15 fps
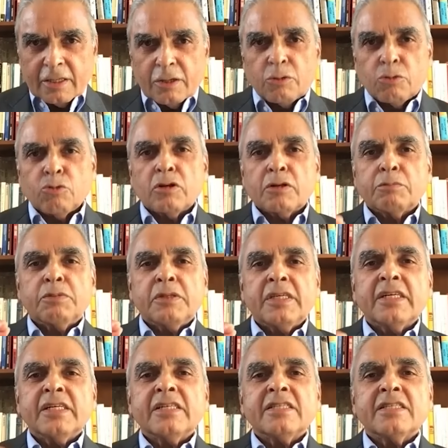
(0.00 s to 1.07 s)
who
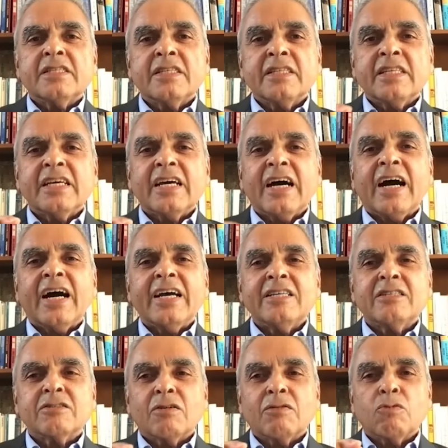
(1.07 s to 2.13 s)
appears in the
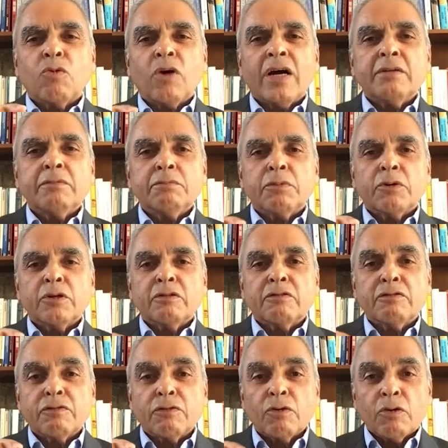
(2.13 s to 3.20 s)
eyes of
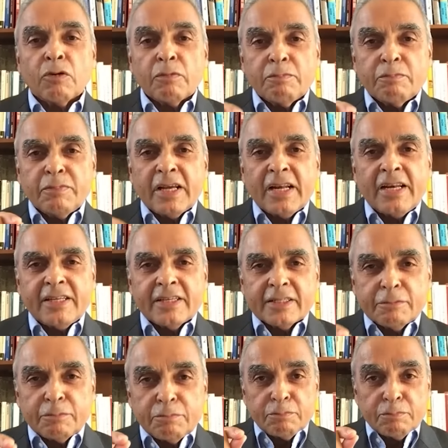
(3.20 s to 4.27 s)
1.4
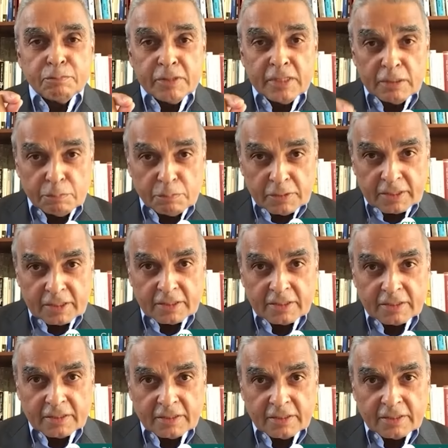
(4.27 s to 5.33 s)
billion people
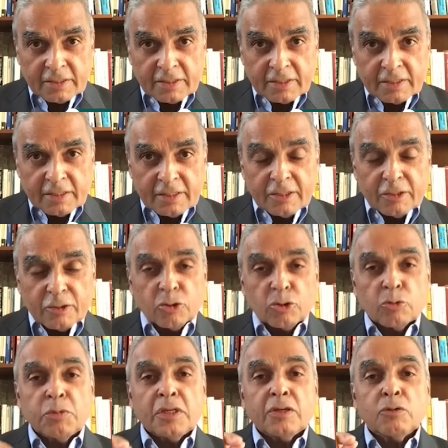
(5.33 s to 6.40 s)

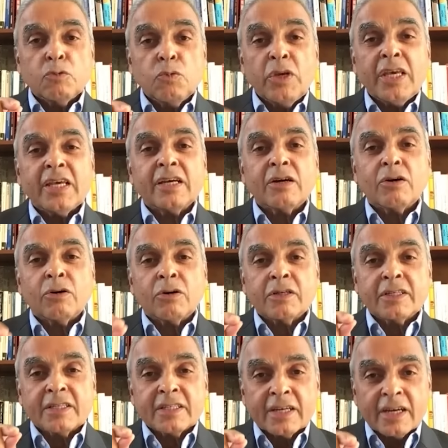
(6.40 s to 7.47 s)
to be weak
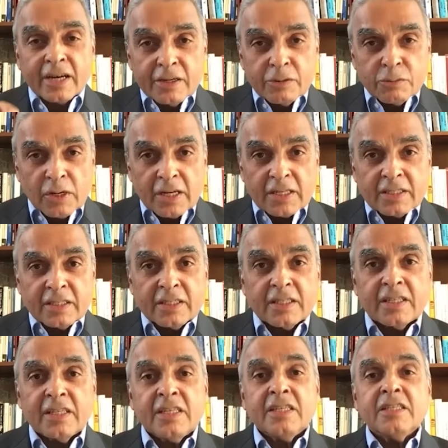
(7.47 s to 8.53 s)
on Taiwan,
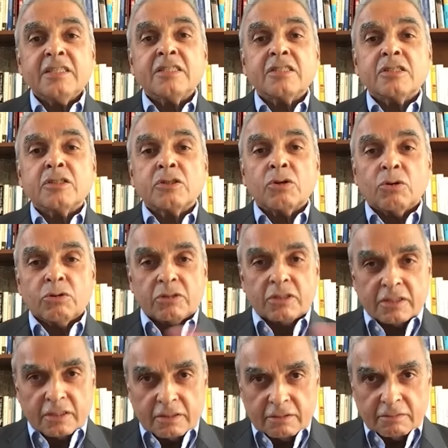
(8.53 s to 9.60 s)
he is
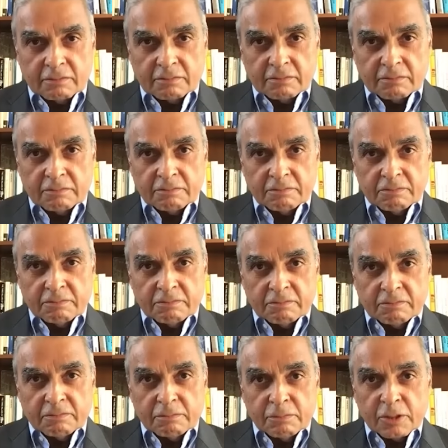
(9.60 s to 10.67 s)
toast,
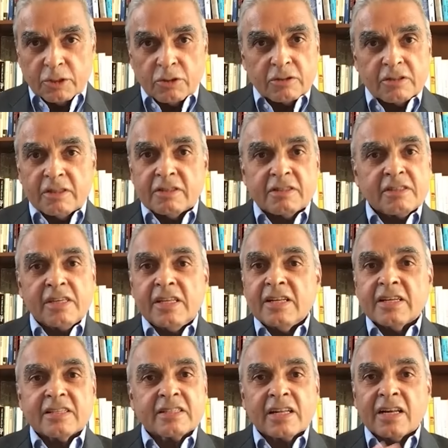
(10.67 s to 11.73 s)
because it's seen
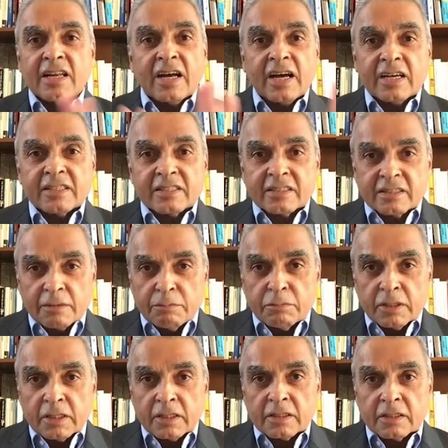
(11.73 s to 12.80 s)
as the last
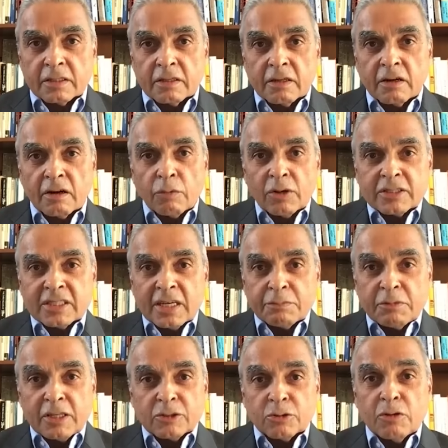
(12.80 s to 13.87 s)
symbol of what's
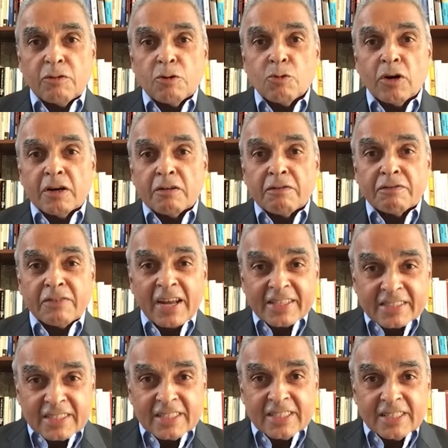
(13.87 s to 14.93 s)
happening. So you want to
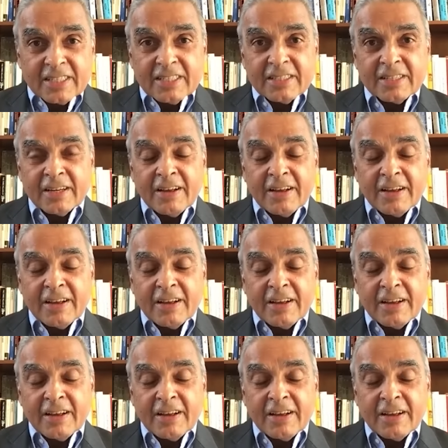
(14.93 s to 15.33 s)
factor in